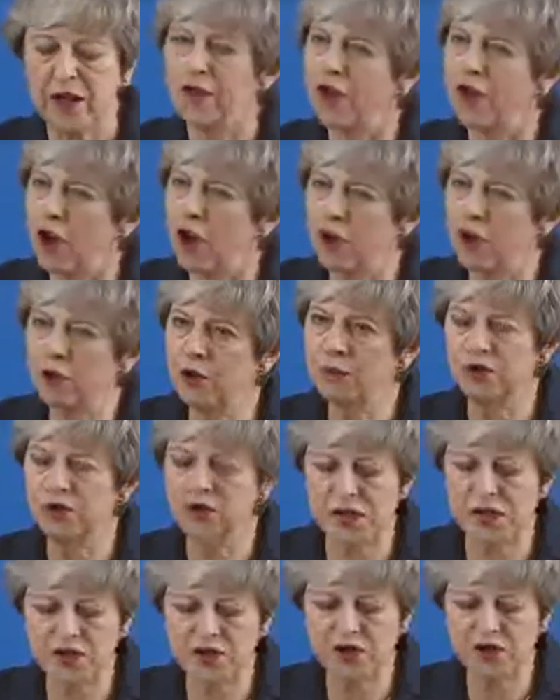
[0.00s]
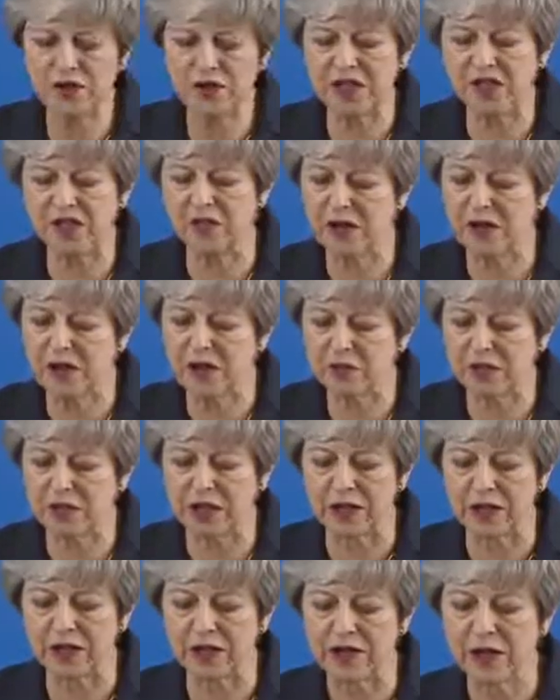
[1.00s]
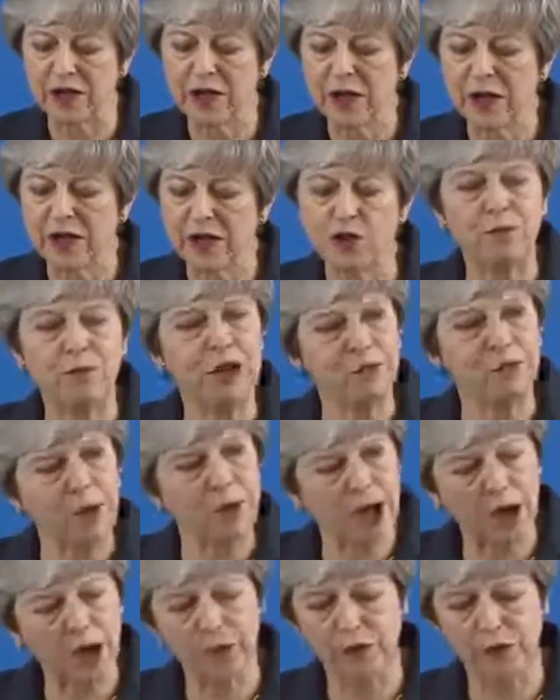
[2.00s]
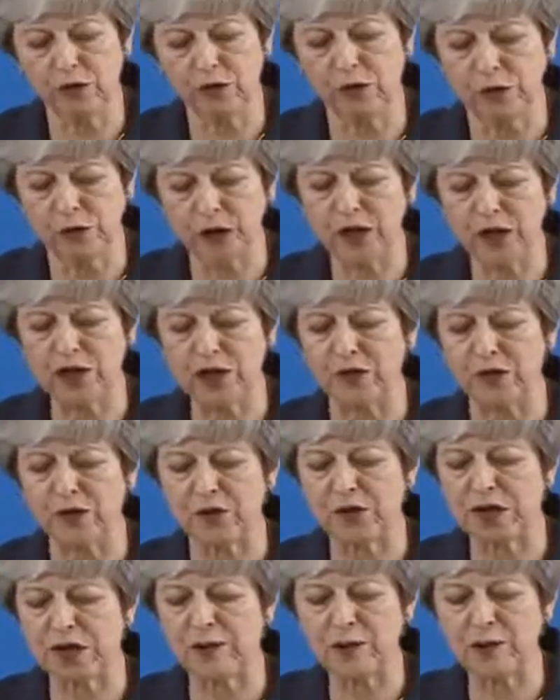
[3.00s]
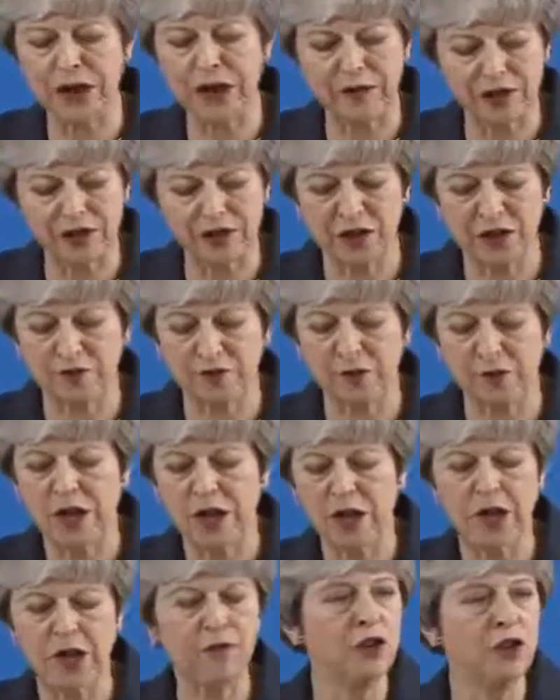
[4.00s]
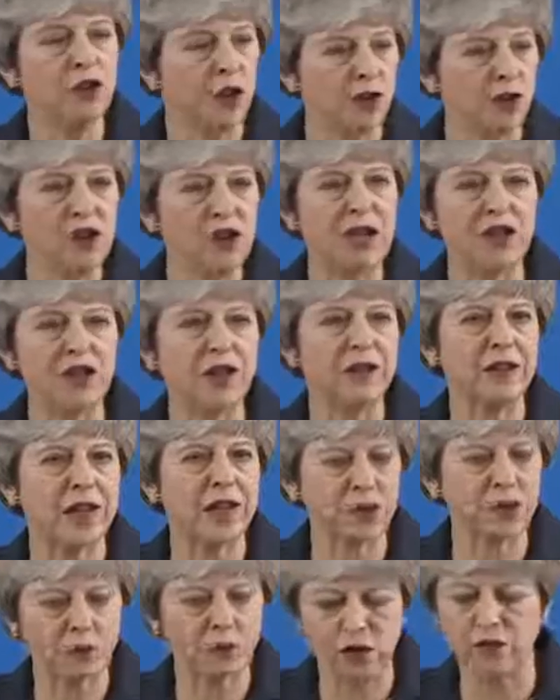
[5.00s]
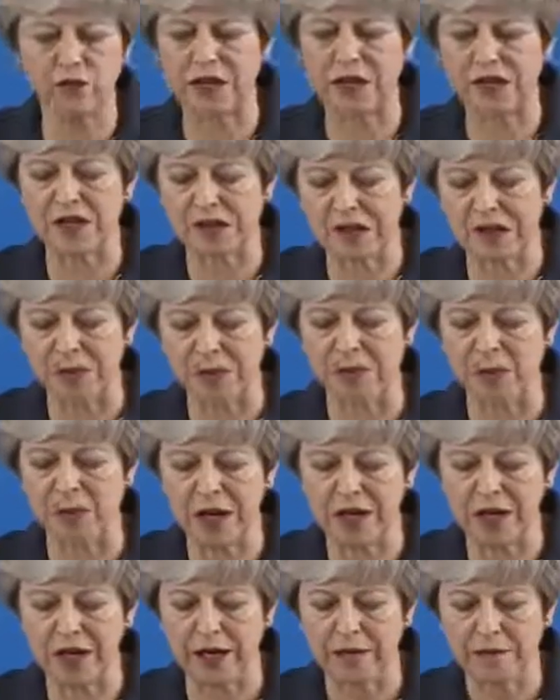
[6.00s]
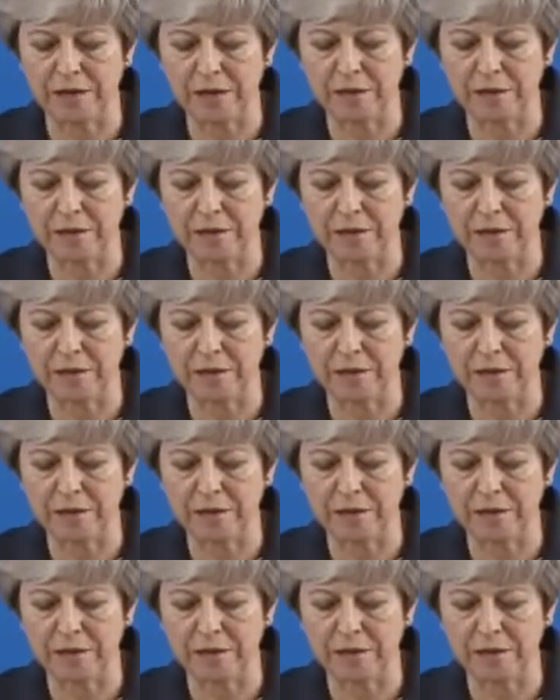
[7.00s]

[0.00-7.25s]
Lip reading: the hope and history surrounding it should be a powerful reminder of the imperative of not letting that progress slip away.